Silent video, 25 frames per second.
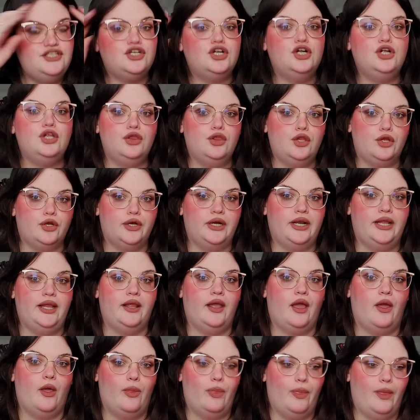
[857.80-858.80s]
start
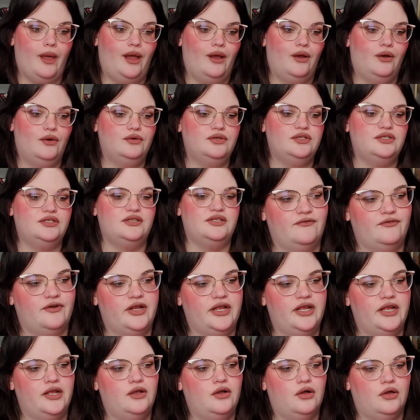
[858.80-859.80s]
learning about a
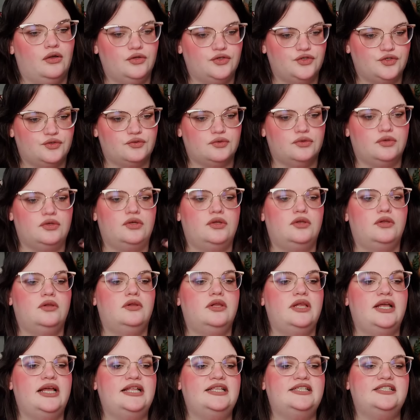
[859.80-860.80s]
very
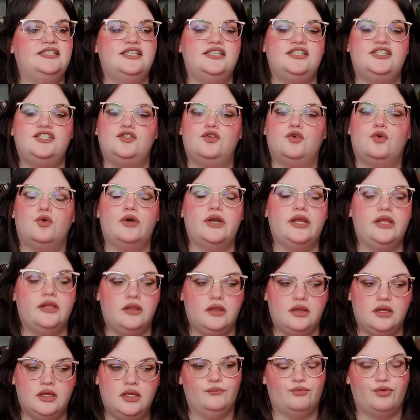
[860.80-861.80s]
cultural,
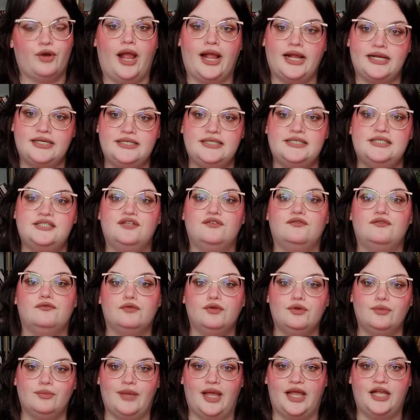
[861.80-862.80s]
ancestral practice of
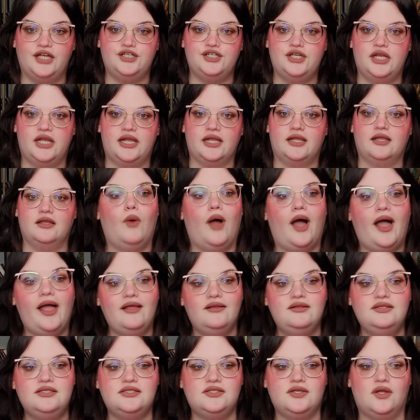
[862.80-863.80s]
root magic,
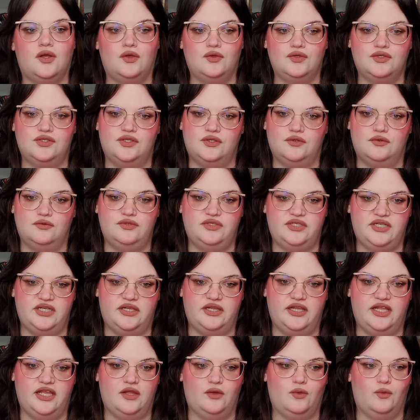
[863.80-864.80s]
whilst also
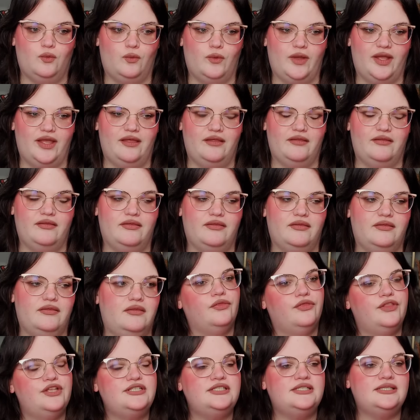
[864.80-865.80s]
dealing with
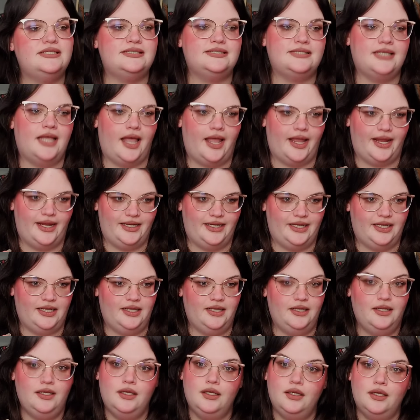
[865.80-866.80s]
the
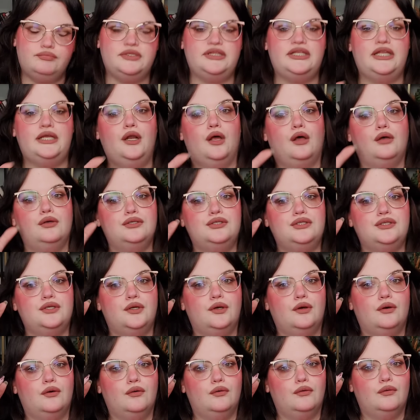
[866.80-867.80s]
society, but then
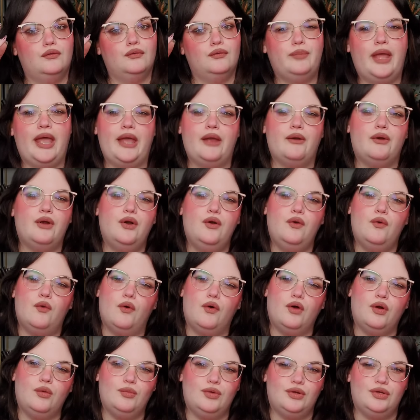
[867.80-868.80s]
also
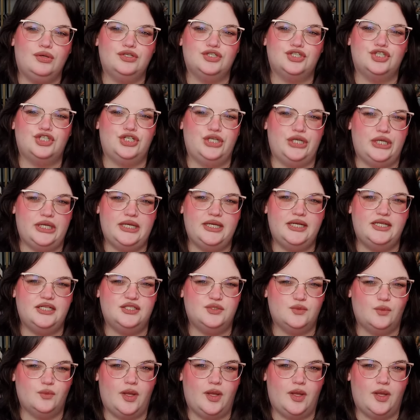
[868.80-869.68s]
paranormal shit as